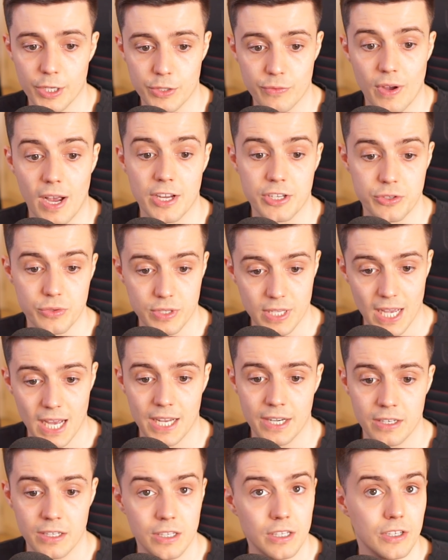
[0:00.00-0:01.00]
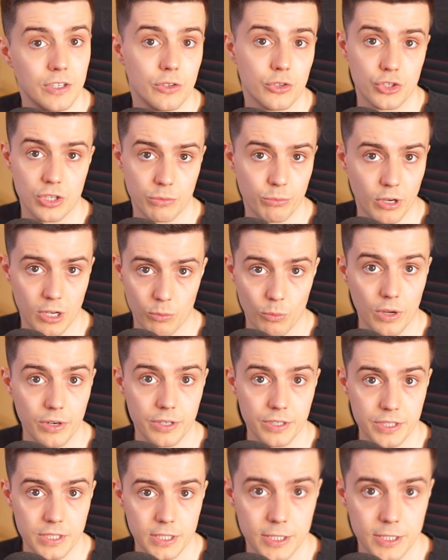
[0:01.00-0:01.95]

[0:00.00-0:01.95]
fast as you can. Should work wonders.